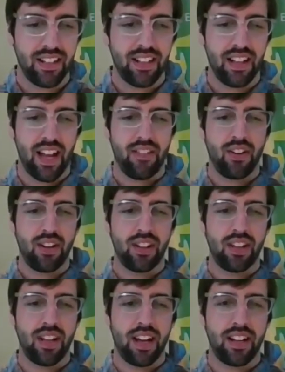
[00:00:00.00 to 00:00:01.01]
I've heard a
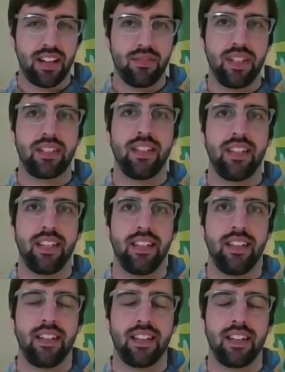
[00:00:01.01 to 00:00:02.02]
lot
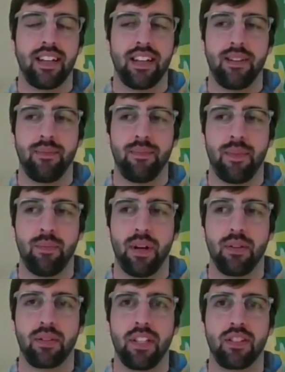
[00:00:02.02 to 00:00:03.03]
recently
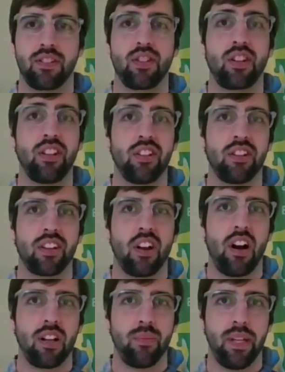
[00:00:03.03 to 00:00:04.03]
about the circular
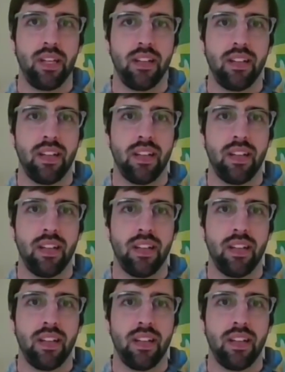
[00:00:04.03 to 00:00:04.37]
economy.